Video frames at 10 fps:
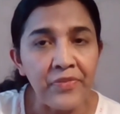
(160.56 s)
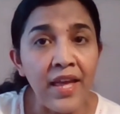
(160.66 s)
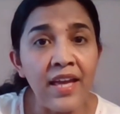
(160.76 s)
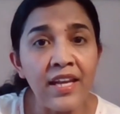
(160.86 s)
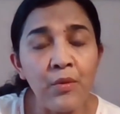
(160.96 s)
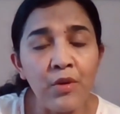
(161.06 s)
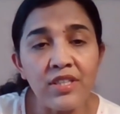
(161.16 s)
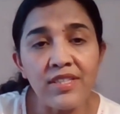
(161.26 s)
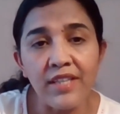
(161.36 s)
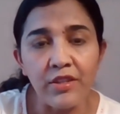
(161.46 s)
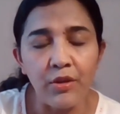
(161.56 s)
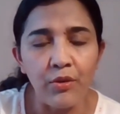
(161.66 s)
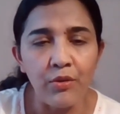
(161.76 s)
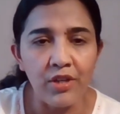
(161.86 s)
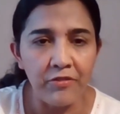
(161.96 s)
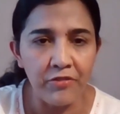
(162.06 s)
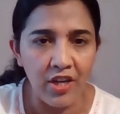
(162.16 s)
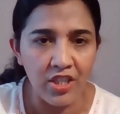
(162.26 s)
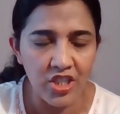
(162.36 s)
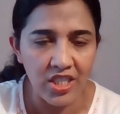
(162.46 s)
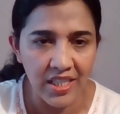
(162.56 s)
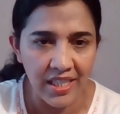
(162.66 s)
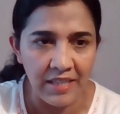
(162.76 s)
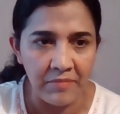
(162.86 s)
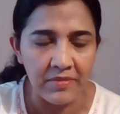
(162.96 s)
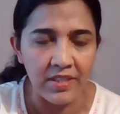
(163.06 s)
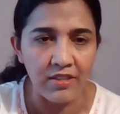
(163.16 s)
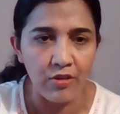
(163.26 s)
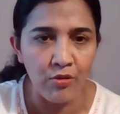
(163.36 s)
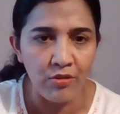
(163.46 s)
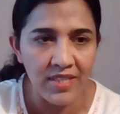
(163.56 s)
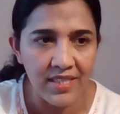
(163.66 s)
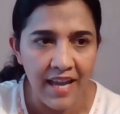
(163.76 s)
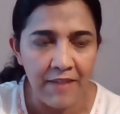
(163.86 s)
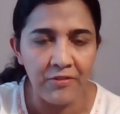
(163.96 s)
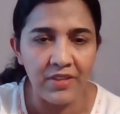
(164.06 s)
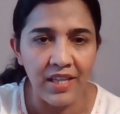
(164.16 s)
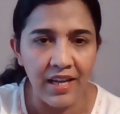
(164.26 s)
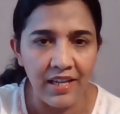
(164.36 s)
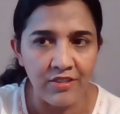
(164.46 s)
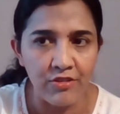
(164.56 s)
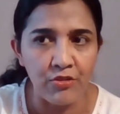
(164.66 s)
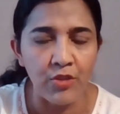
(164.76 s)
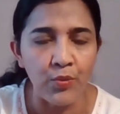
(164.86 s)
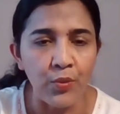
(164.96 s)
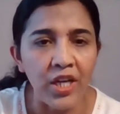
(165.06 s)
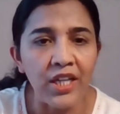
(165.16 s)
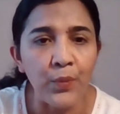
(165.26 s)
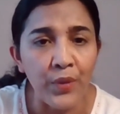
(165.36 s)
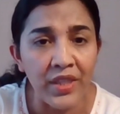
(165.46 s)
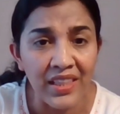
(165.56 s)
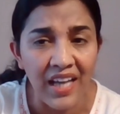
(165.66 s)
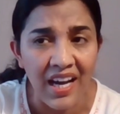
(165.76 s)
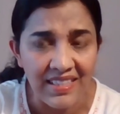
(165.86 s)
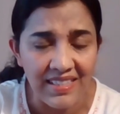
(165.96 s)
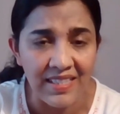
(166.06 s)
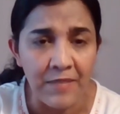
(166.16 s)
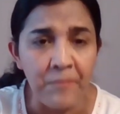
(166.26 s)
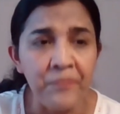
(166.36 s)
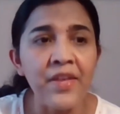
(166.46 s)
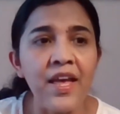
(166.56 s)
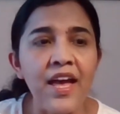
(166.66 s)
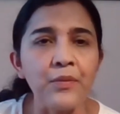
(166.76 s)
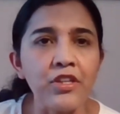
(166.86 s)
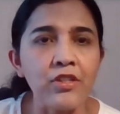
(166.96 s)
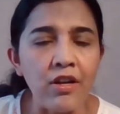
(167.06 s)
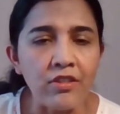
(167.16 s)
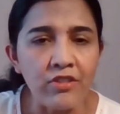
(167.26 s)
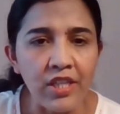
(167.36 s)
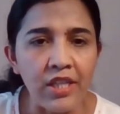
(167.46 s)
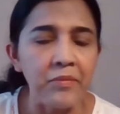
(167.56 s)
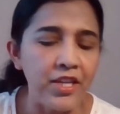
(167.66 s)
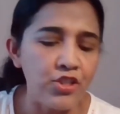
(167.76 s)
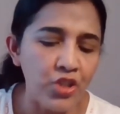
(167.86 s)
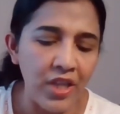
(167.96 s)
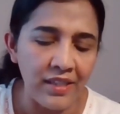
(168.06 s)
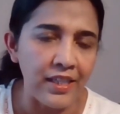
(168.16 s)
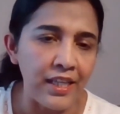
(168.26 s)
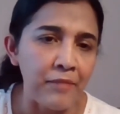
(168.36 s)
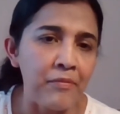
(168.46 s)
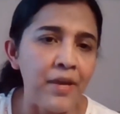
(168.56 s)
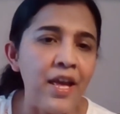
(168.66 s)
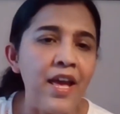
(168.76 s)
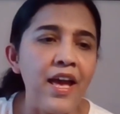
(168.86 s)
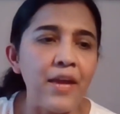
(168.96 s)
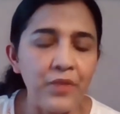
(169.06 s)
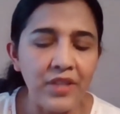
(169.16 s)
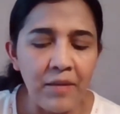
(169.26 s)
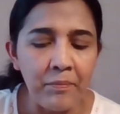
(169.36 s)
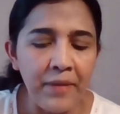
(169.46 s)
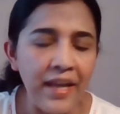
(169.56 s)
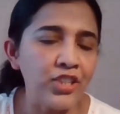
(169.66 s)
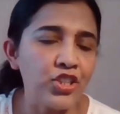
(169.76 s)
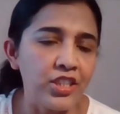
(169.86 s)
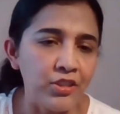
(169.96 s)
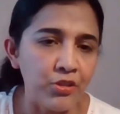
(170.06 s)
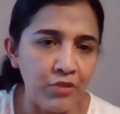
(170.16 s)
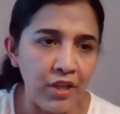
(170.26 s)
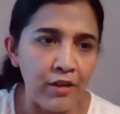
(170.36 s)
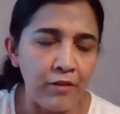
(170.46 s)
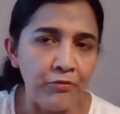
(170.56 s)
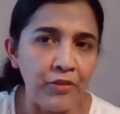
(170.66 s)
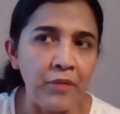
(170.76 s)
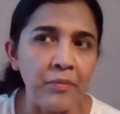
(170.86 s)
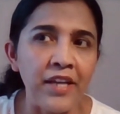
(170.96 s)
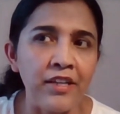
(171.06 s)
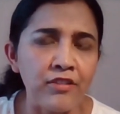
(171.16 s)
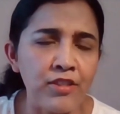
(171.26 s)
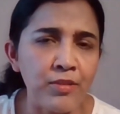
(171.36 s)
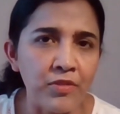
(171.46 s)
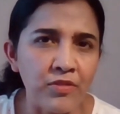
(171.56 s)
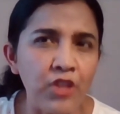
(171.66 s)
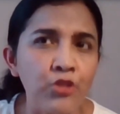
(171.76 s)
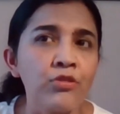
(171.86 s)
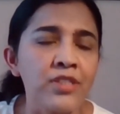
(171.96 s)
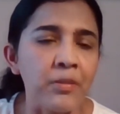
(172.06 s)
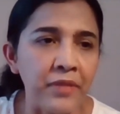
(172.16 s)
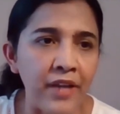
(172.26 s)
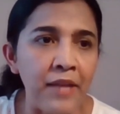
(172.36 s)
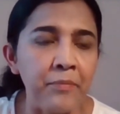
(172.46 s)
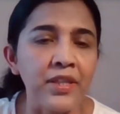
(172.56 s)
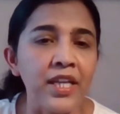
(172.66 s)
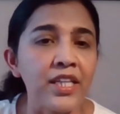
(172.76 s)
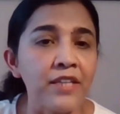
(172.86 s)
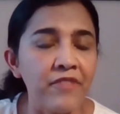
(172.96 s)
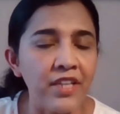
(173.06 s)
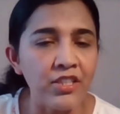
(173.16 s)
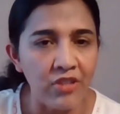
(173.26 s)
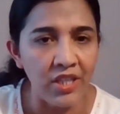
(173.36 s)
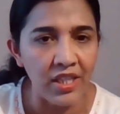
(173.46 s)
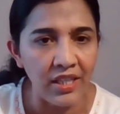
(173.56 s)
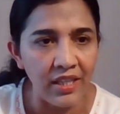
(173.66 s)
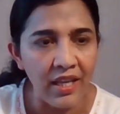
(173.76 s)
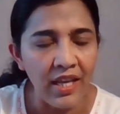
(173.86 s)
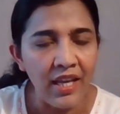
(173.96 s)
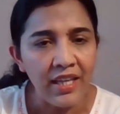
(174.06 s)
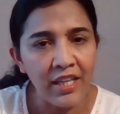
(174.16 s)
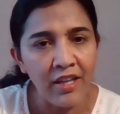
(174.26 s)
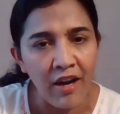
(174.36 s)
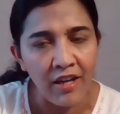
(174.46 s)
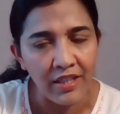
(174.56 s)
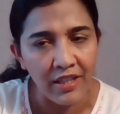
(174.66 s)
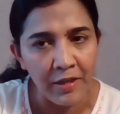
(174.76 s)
and I want to say the whole nephrology team, the whole staff in the dialysis unit worked with us. And we talked to him, educated him, and with compassion took care of him. And it took some time, but then eventually he got